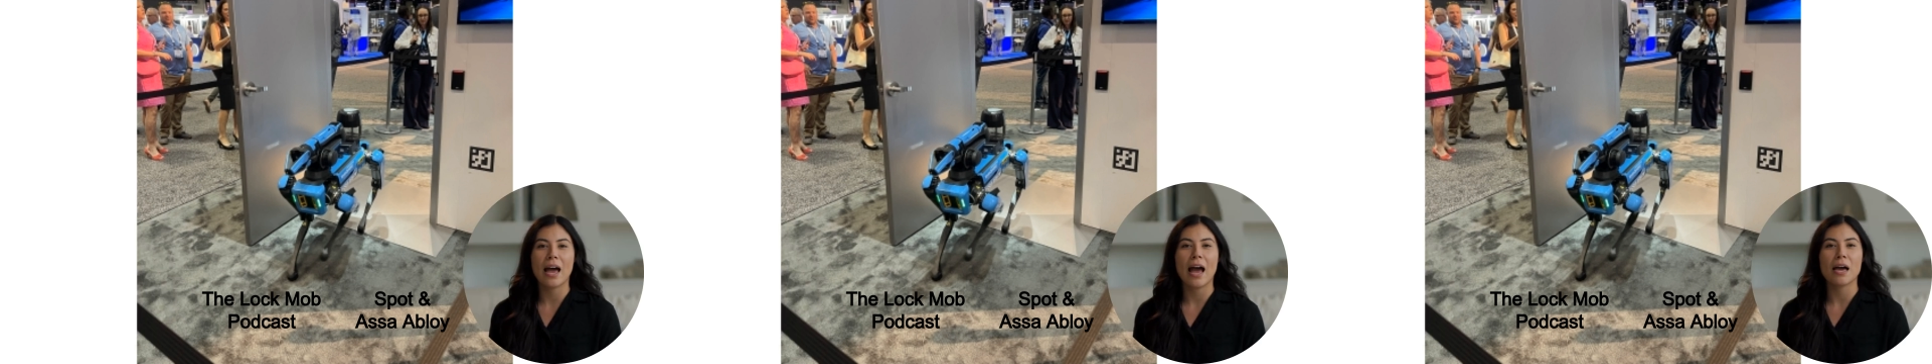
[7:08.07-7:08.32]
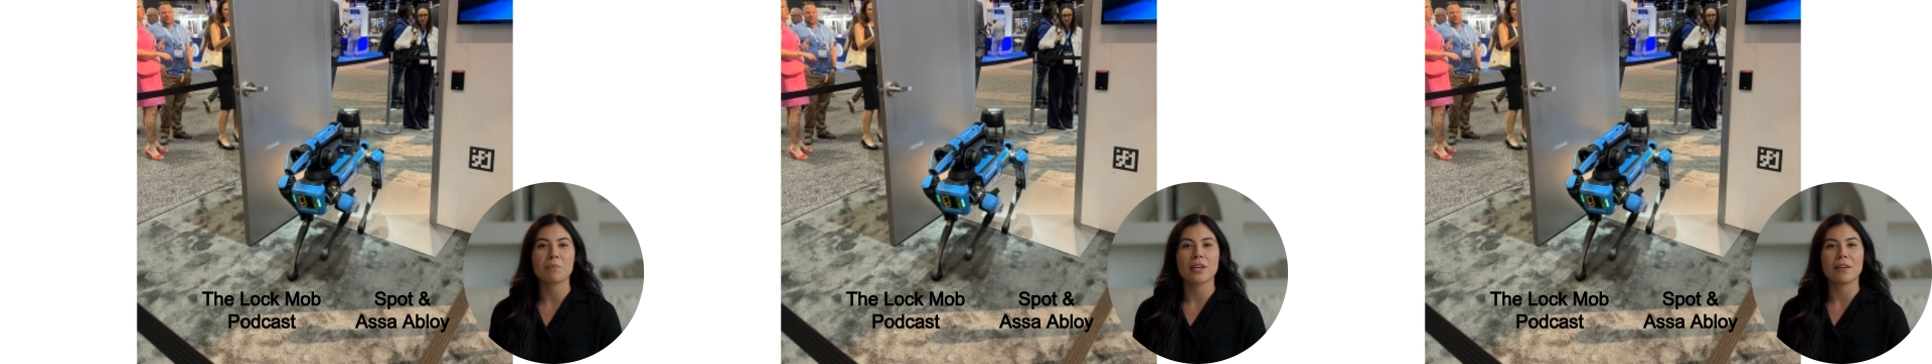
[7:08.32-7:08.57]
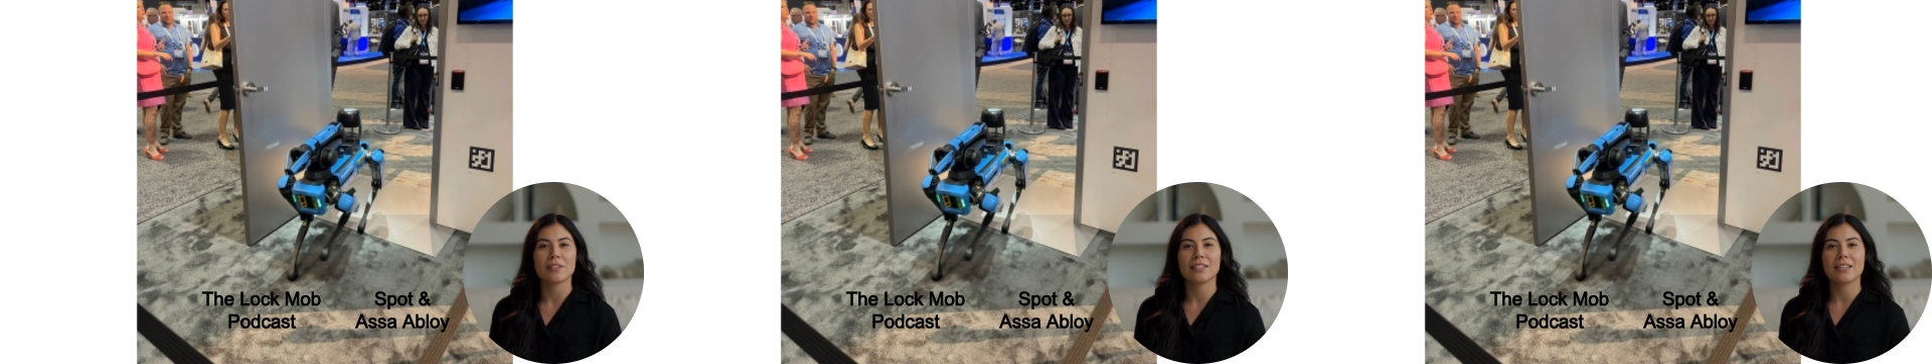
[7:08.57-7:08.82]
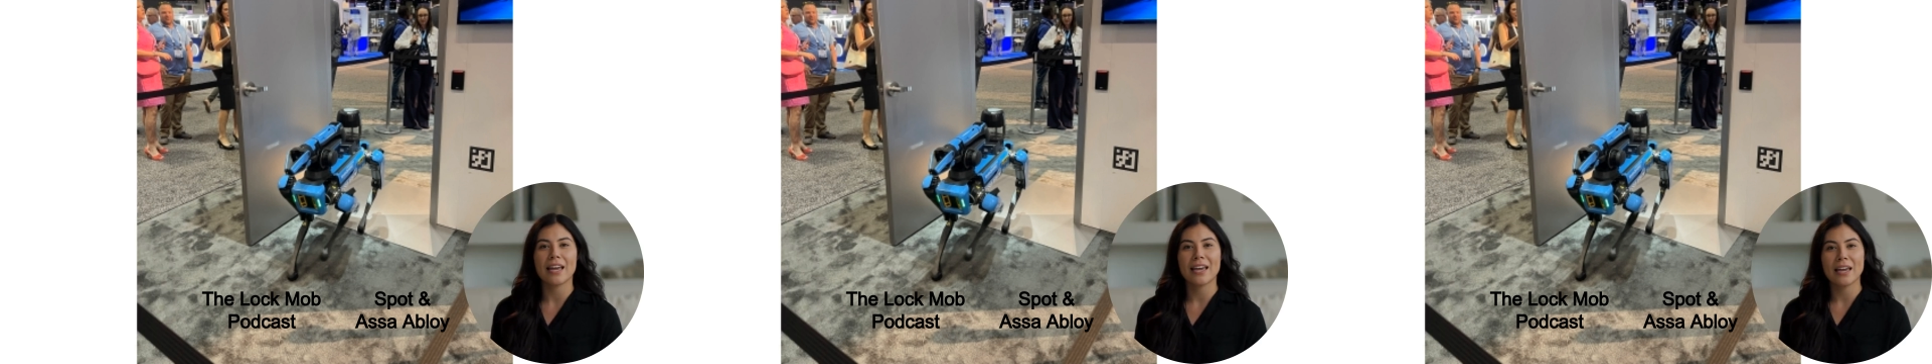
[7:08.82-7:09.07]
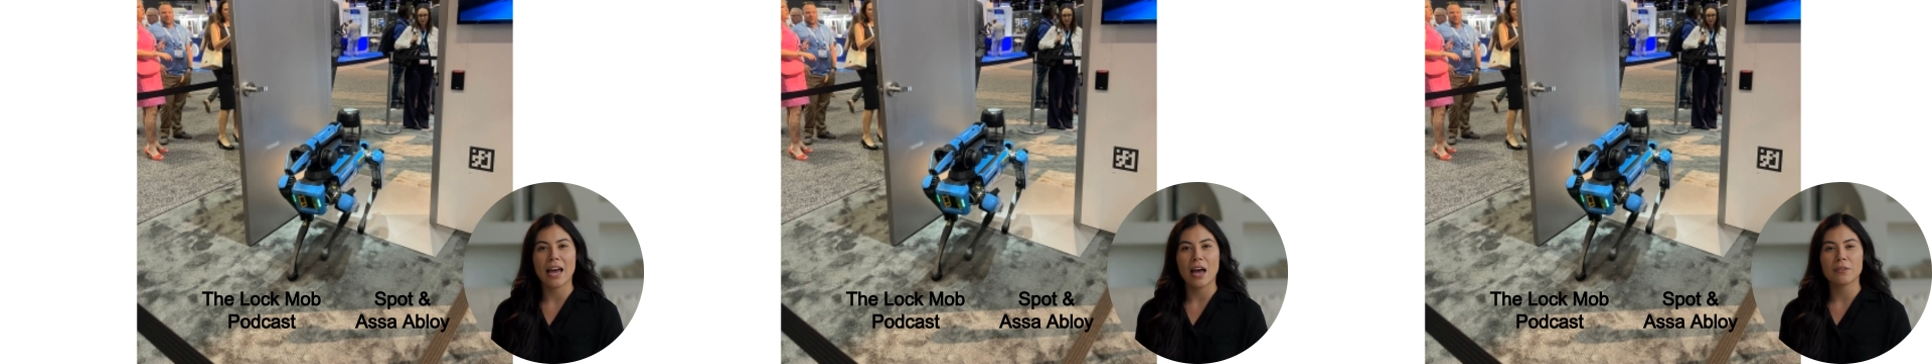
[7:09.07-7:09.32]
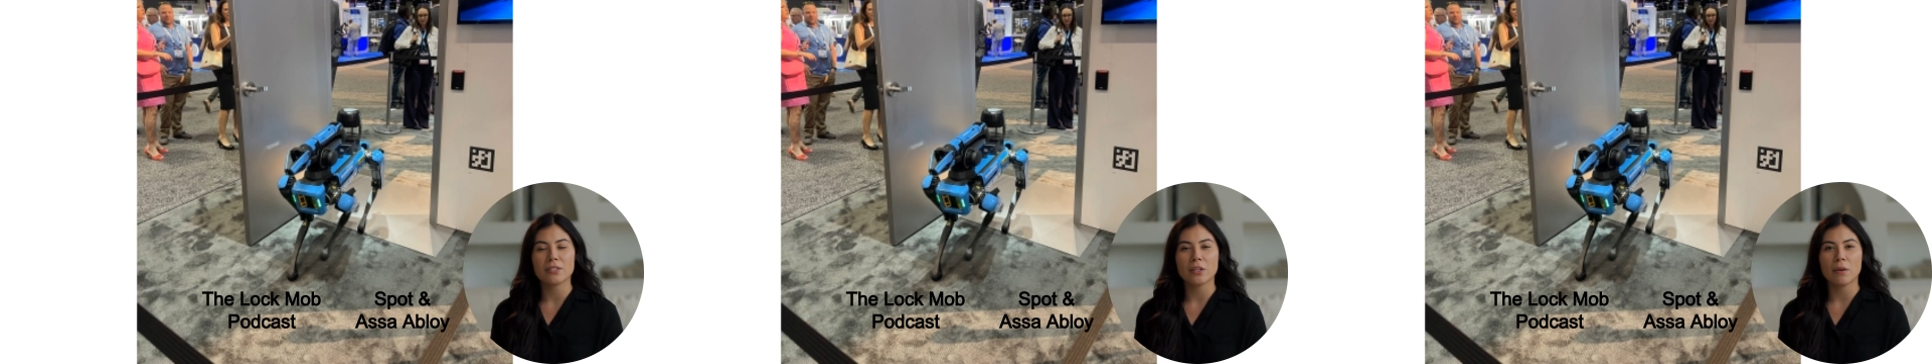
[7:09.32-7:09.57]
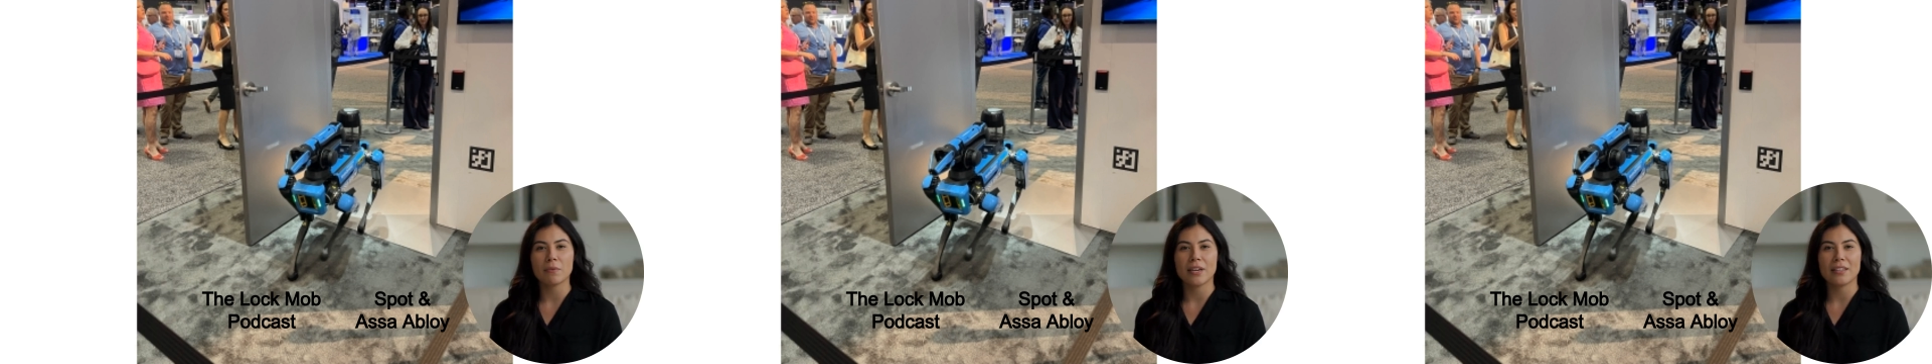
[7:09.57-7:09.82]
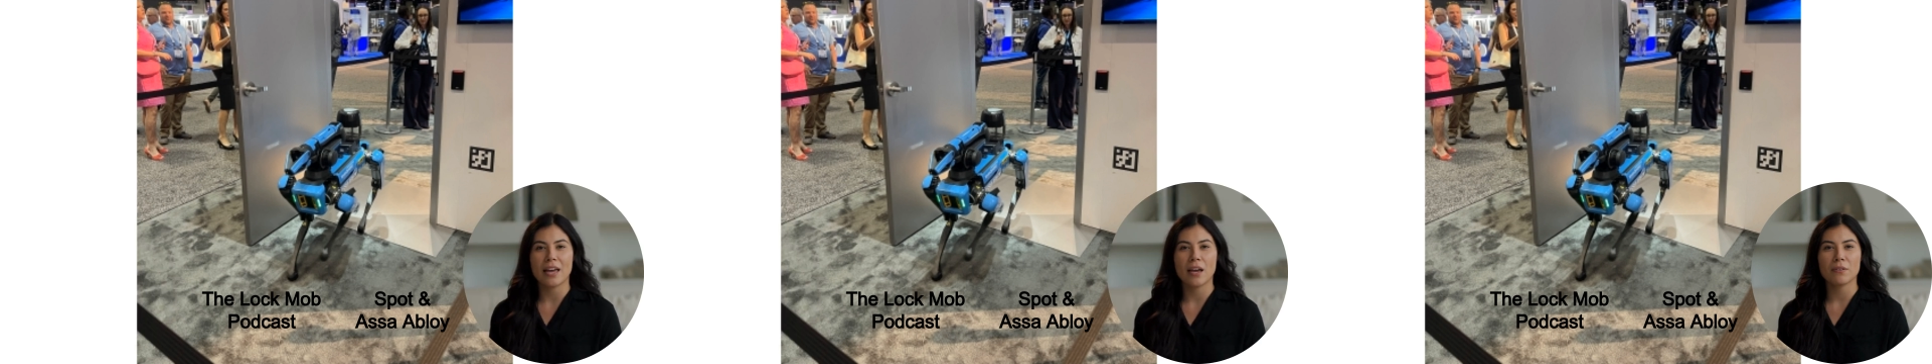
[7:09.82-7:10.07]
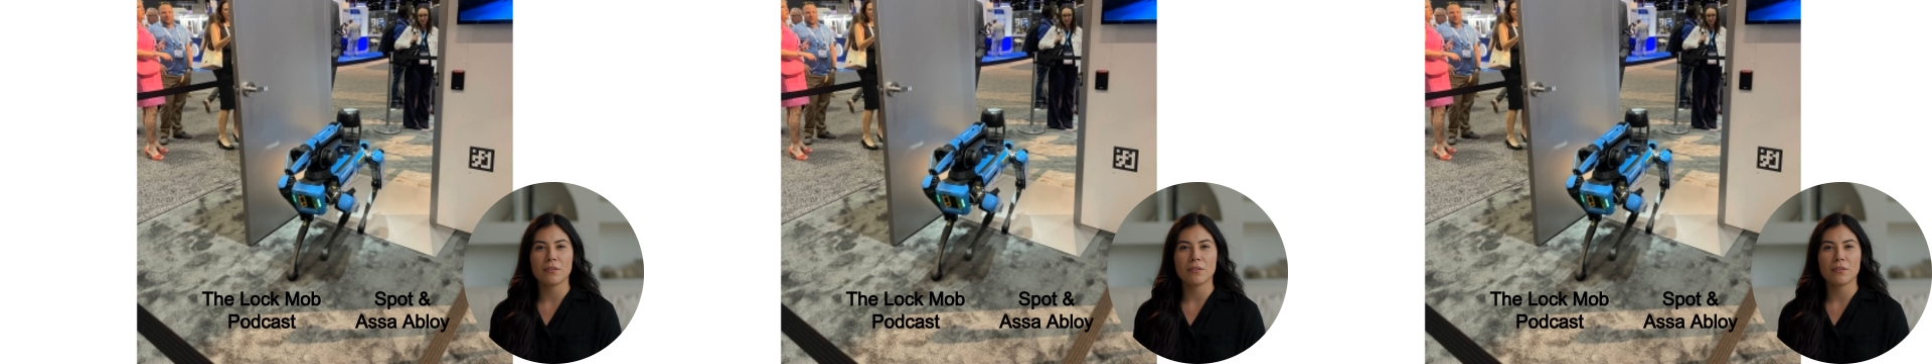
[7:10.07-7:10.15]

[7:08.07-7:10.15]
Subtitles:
And we have a say in how this all plays out.